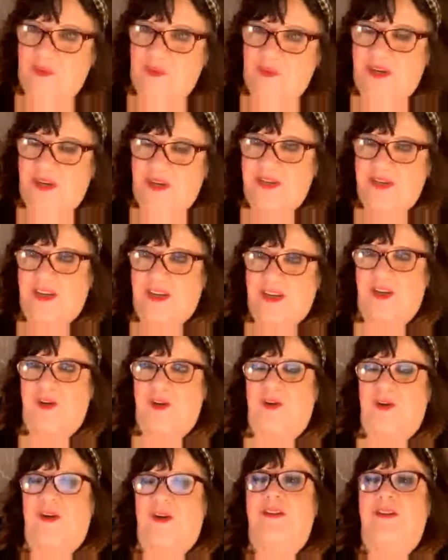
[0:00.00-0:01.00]
you, Kentucky
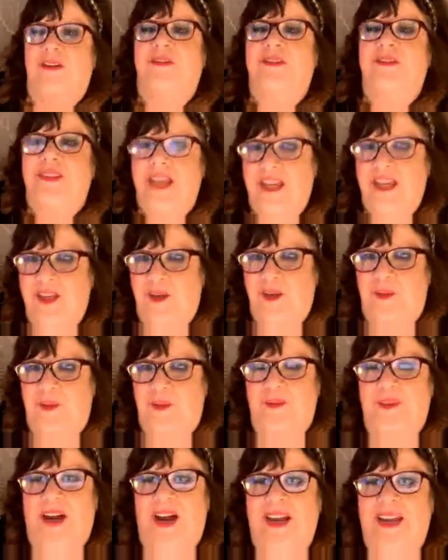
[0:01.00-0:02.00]
girl. Thank you.
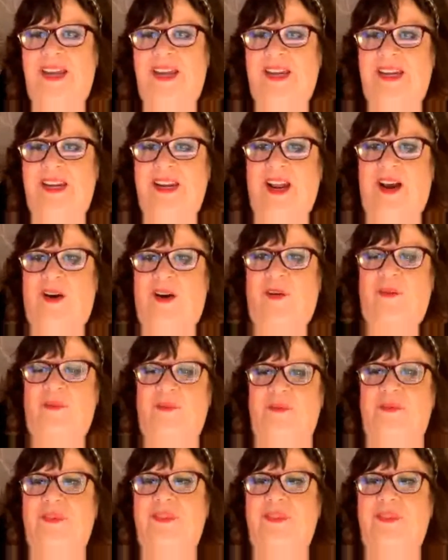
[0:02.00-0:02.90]
I get it now.